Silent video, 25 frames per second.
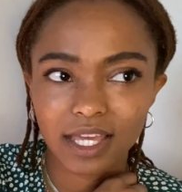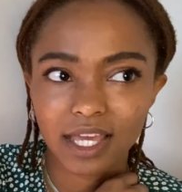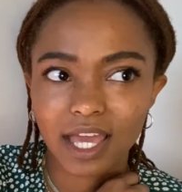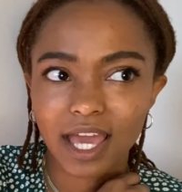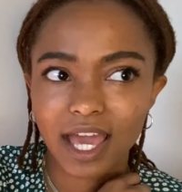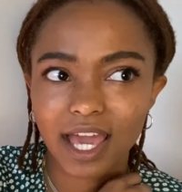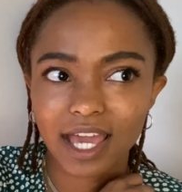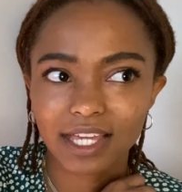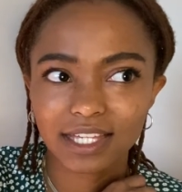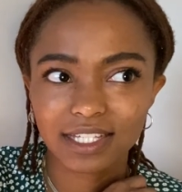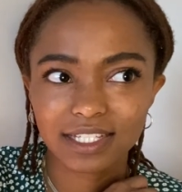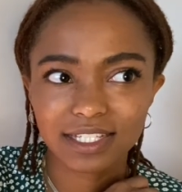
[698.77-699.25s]

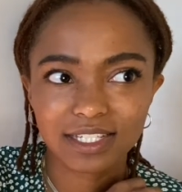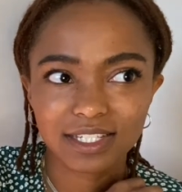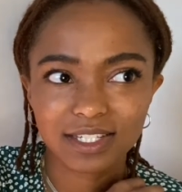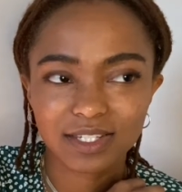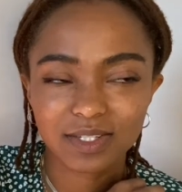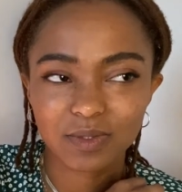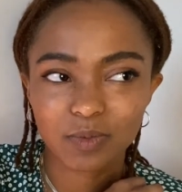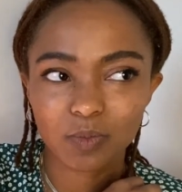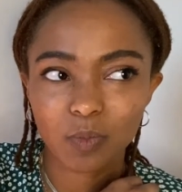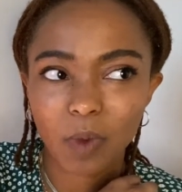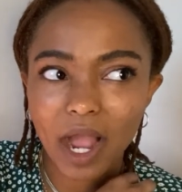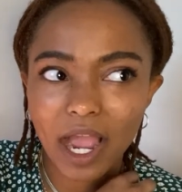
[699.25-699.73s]
And
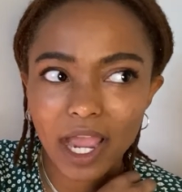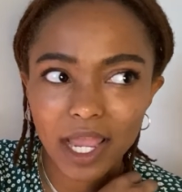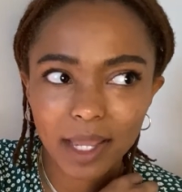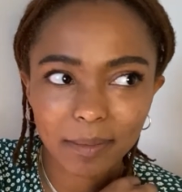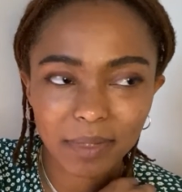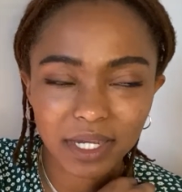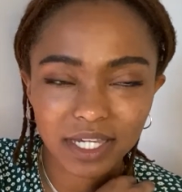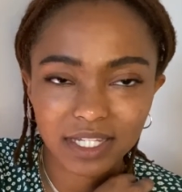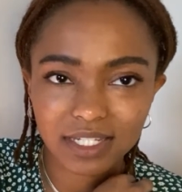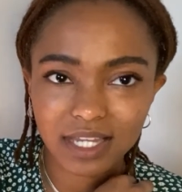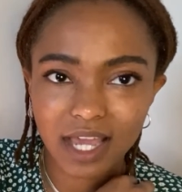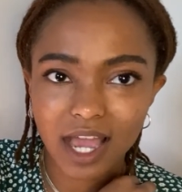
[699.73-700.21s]
why am
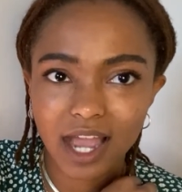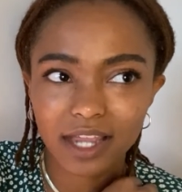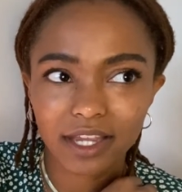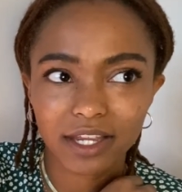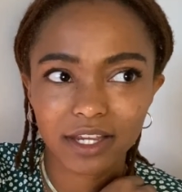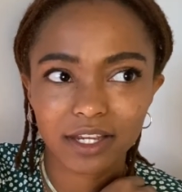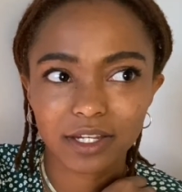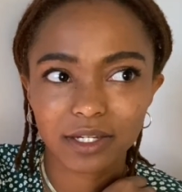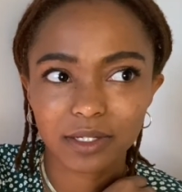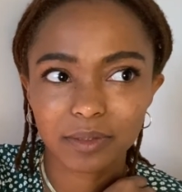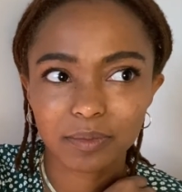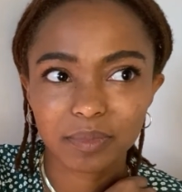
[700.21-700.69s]
I
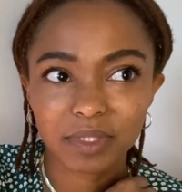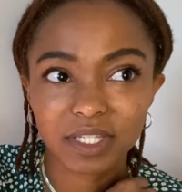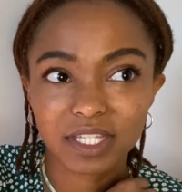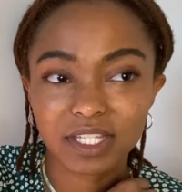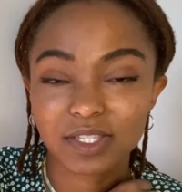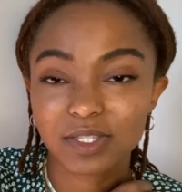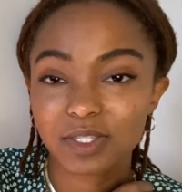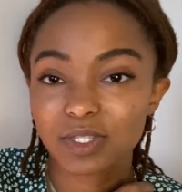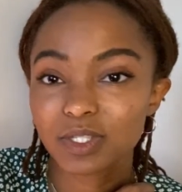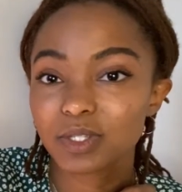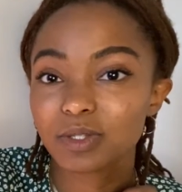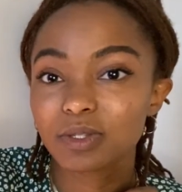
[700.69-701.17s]
tired?
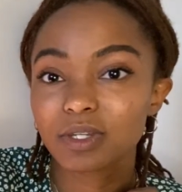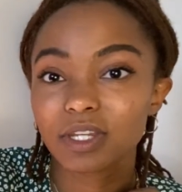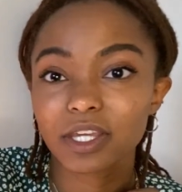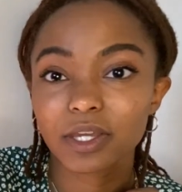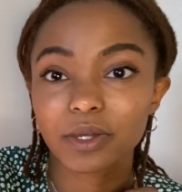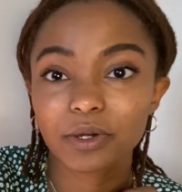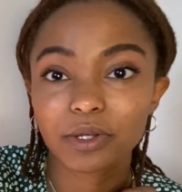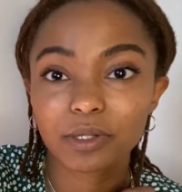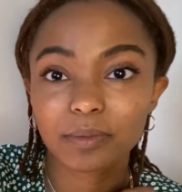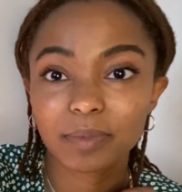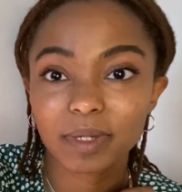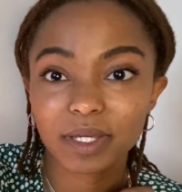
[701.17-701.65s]
Because you didn't go
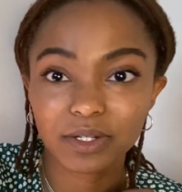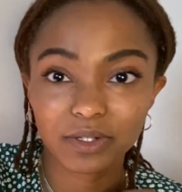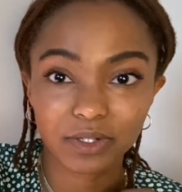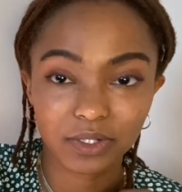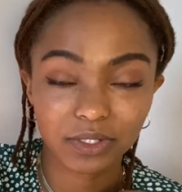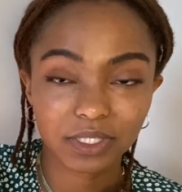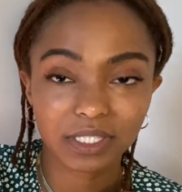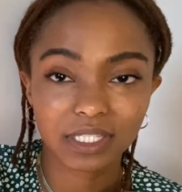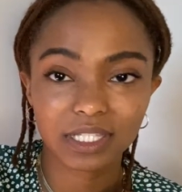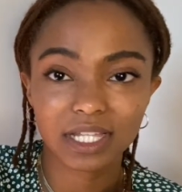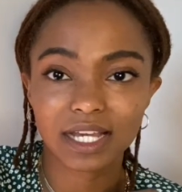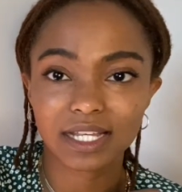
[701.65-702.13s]
to bed
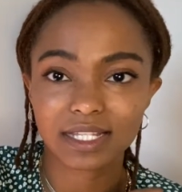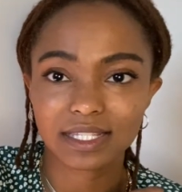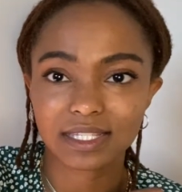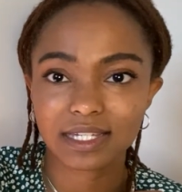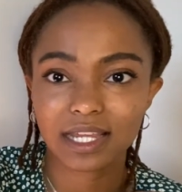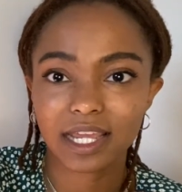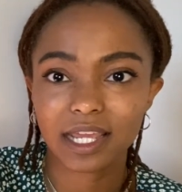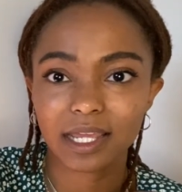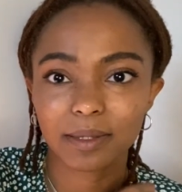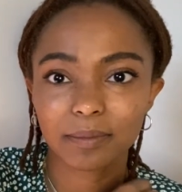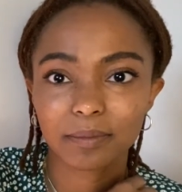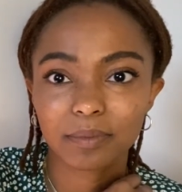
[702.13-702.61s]
early last
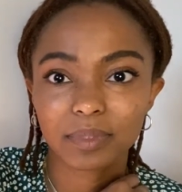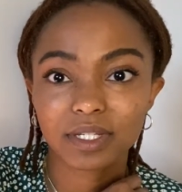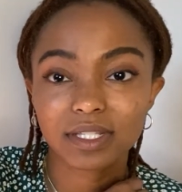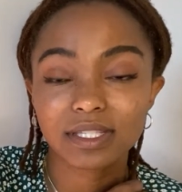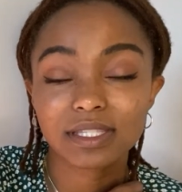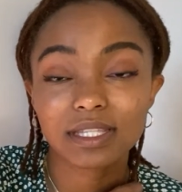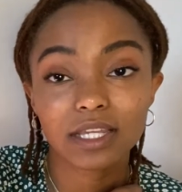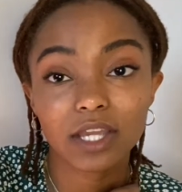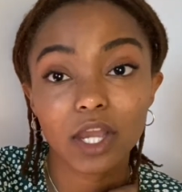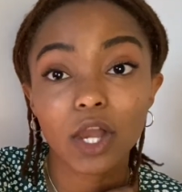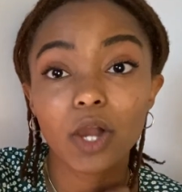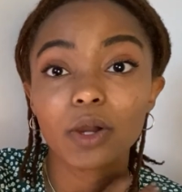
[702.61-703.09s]
night. But it's
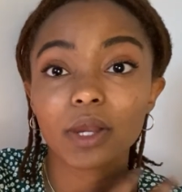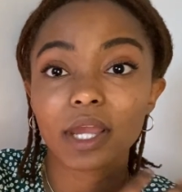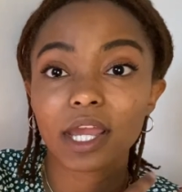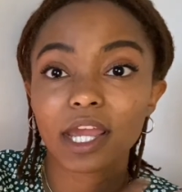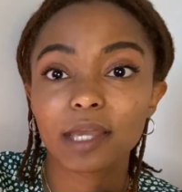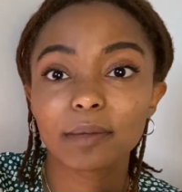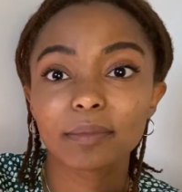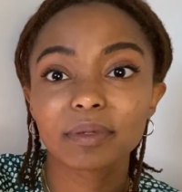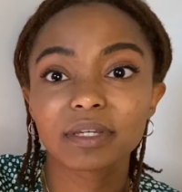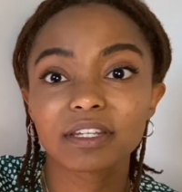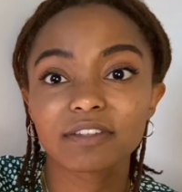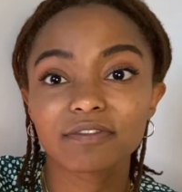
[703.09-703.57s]
like, okay,
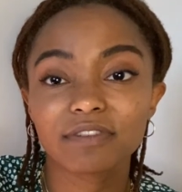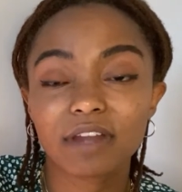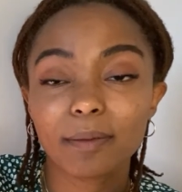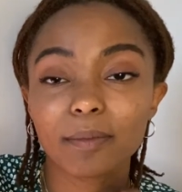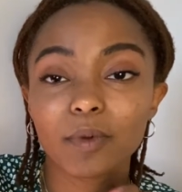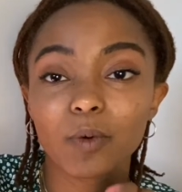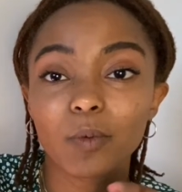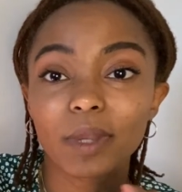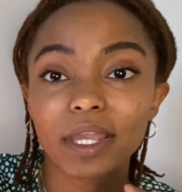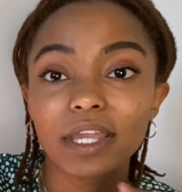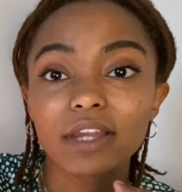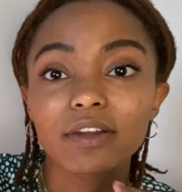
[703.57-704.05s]
but if I'm
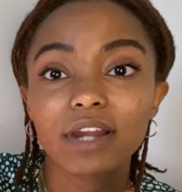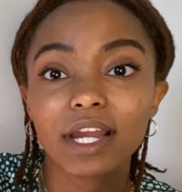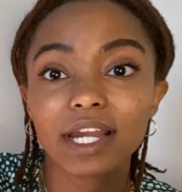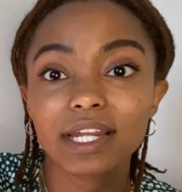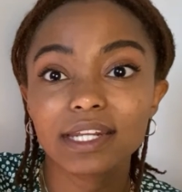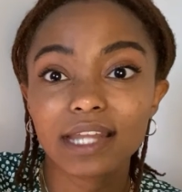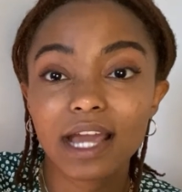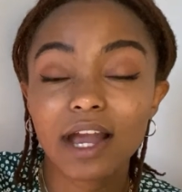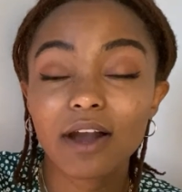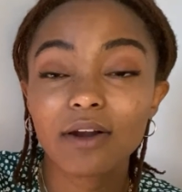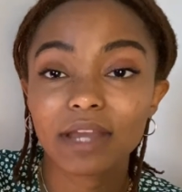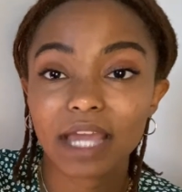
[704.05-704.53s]
awake right
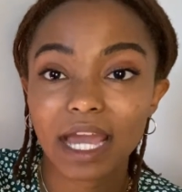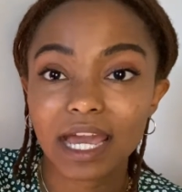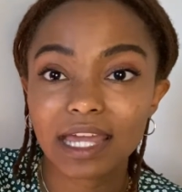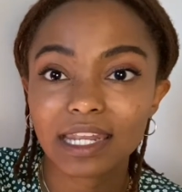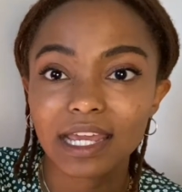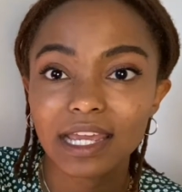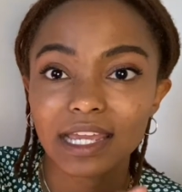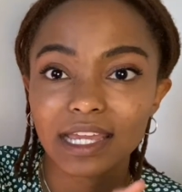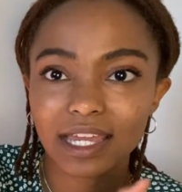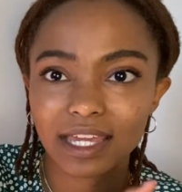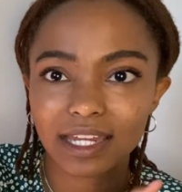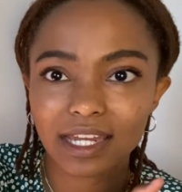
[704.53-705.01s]
now, can
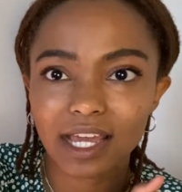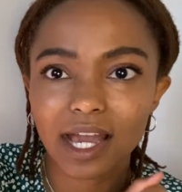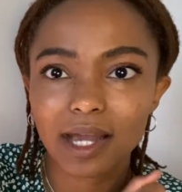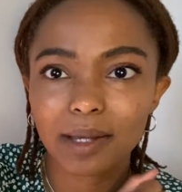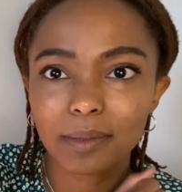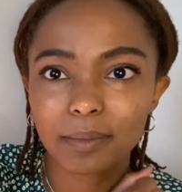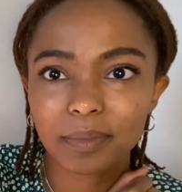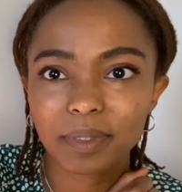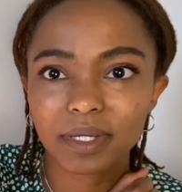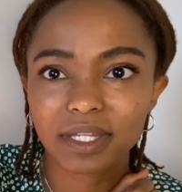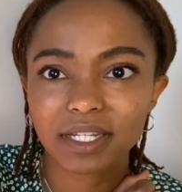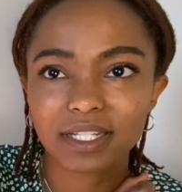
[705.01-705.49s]
I get up?
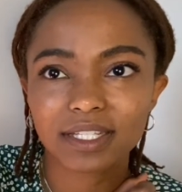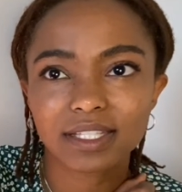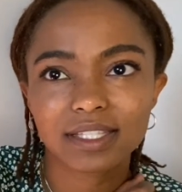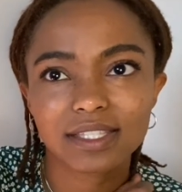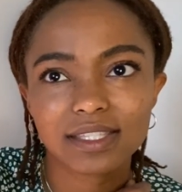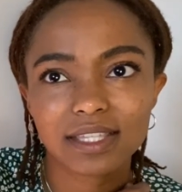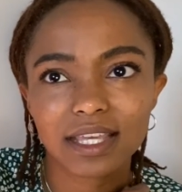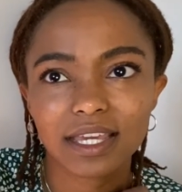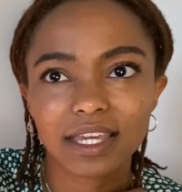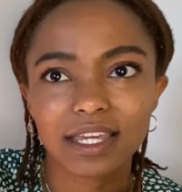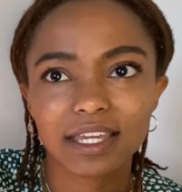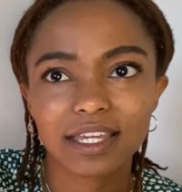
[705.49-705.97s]
And it's
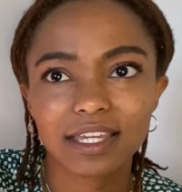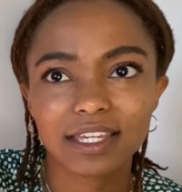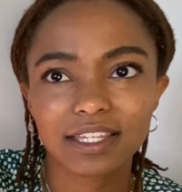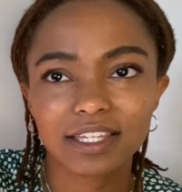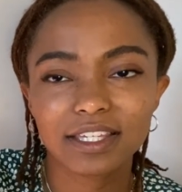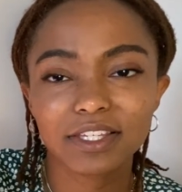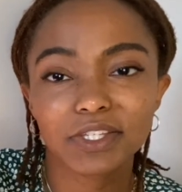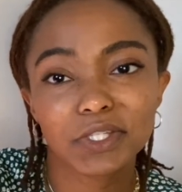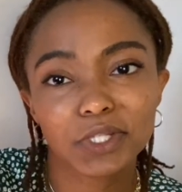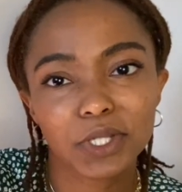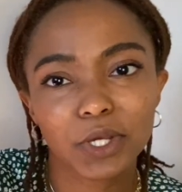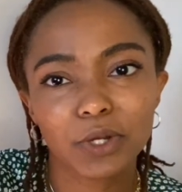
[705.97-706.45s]
like,
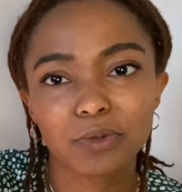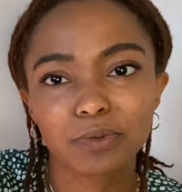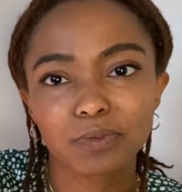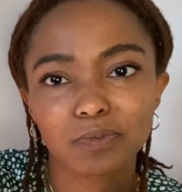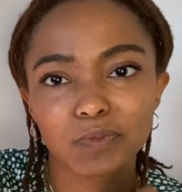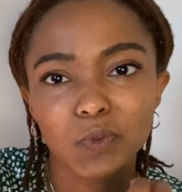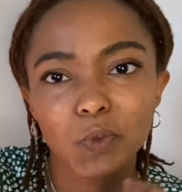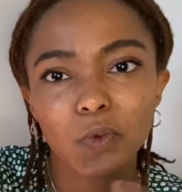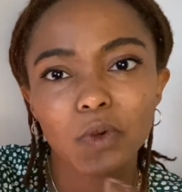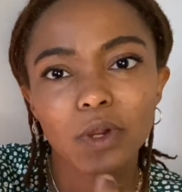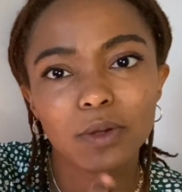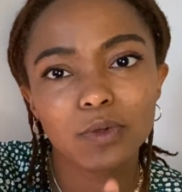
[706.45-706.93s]

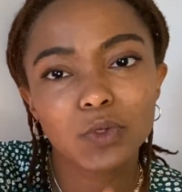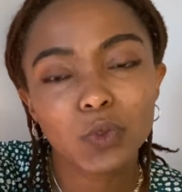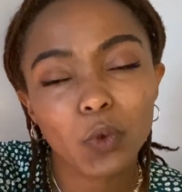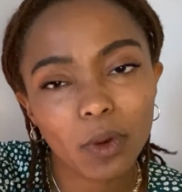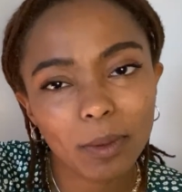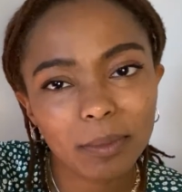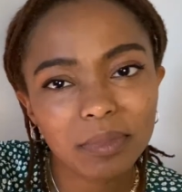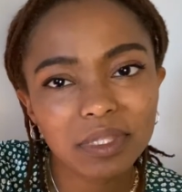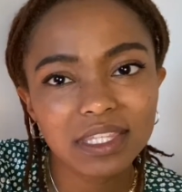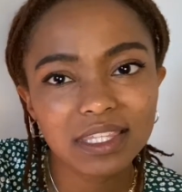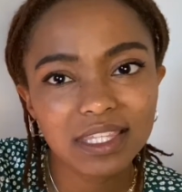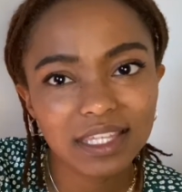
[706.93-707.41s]

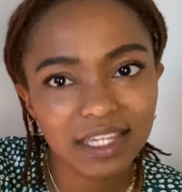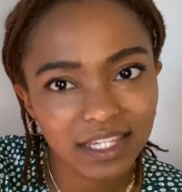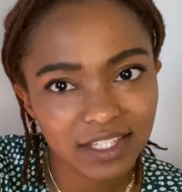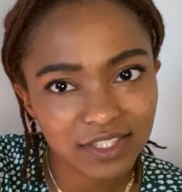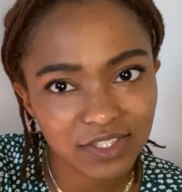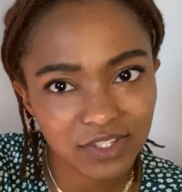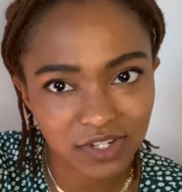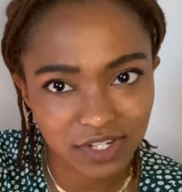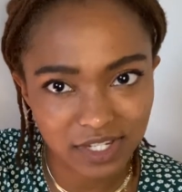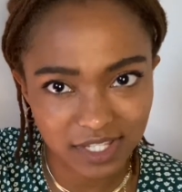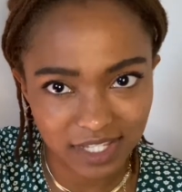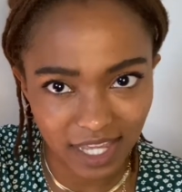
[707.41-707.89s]
normally the
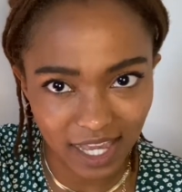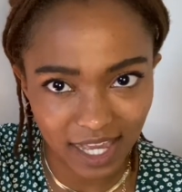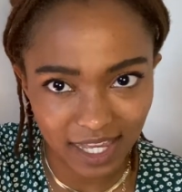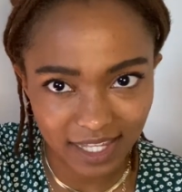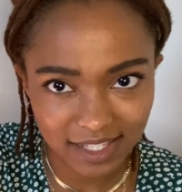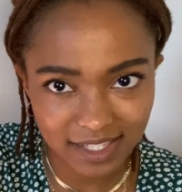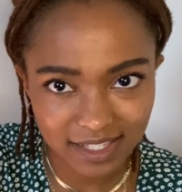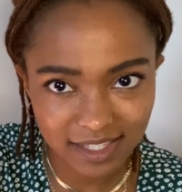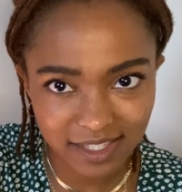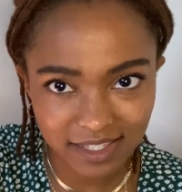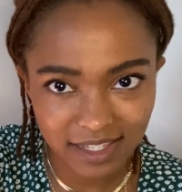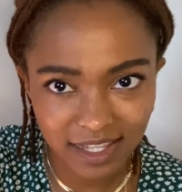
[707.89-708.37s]
answer is
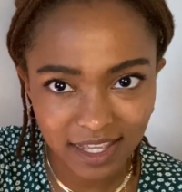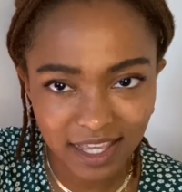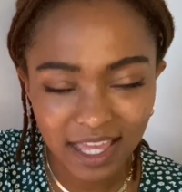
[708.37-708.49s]
yes.